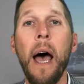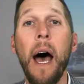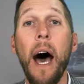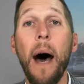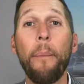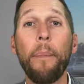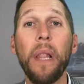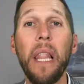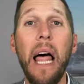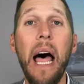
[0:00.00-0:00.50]

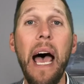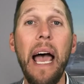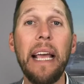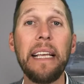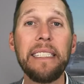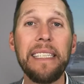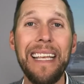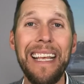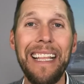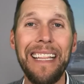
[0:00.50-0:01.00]

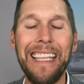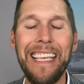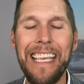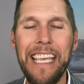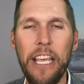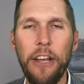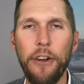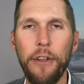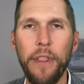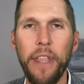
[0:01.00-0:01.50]
applies in the
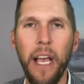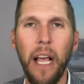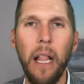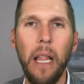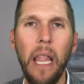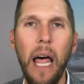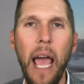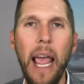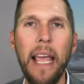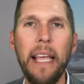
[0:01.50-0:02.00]
year the
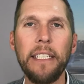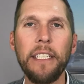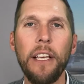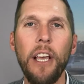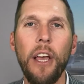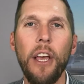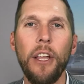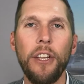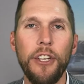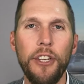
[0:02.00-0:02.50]
client
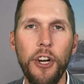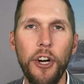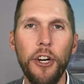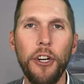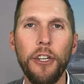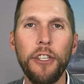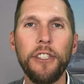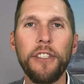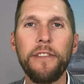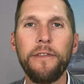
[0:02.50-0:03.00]

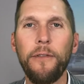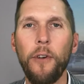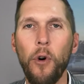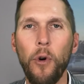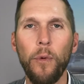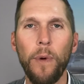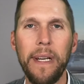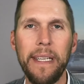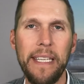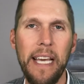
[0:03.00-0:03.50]
turns
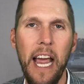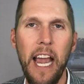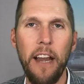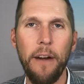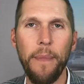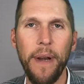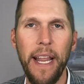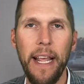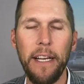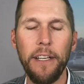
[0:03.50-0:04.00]
full
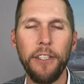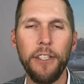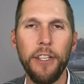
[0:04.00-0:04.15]
retirement age.